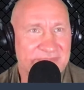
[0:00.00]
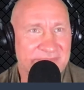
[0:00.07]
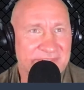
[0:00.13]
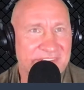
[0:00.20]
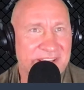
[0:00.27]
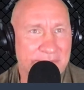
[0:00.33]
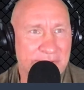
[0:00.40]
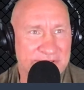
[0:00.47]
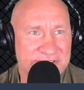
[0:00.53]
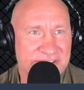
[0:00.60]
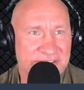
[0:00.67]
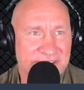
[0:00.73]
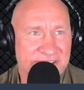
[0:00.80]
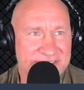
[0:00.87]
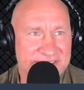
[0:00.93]
he puts
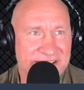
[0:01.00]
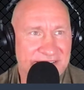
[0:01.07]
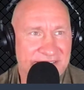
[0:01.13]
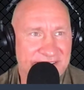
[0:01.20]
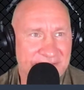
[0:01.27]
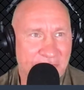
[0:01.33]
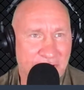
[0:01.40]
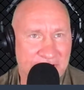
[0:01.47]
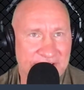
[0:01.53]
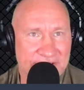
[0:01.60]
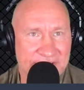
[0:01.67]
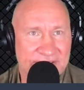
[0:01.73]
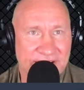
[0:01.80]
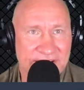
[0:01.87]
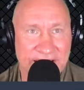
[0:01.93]
into his working,
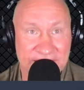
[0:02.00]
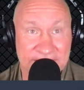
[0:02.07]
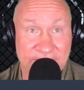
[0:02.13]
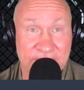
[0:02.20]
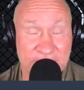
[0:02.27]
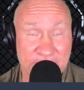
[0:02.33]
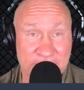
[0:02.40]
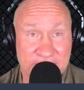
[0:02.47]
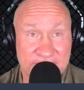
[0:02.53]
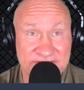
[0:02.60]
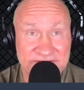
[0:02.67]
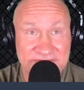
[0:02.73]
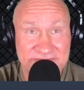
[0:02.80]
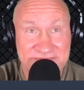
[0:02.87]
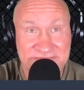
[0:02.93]
and that's very true.
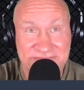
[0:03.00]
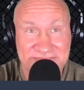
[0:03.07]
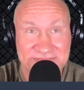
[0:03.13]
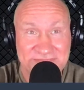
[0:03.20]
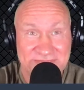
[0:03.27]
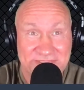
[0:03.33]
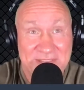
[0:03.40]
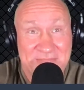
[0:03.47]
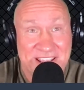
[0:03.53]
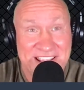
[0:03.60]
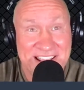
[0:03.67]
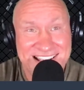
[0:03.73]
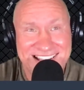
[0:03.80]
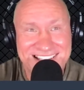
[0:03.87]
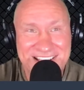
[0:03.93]
He
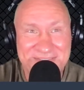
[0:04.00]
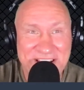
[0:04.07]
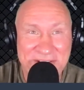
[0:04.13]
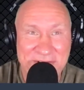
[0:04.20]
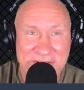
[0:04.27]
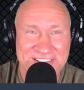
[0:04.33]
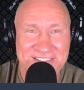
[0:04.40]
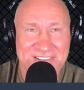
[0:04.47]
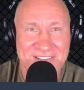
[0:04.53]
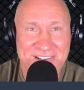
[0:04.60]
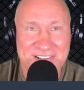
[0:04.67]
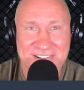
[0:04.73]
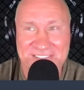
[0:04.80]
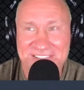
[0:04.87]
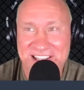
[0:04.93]
may work a little
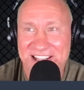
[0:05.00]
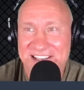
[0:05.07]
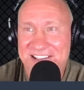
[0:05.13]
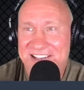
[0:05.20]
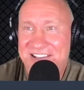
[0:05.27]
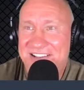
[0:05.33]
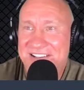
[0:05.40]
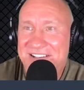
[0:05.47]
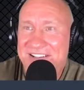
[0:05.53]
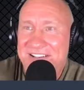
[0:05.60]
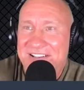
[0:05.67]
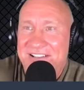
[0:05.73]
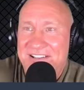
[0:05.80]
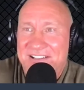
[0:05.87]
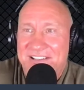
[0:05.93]
harder than that.
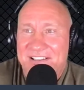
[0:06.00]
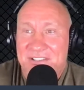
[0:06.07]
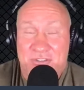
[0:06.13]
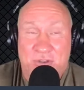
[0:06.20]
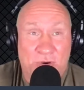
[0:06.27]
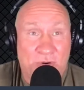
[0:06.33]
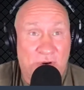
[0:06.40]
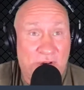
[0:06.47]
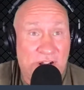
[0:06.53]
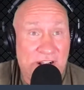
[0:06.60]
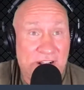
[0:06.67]
So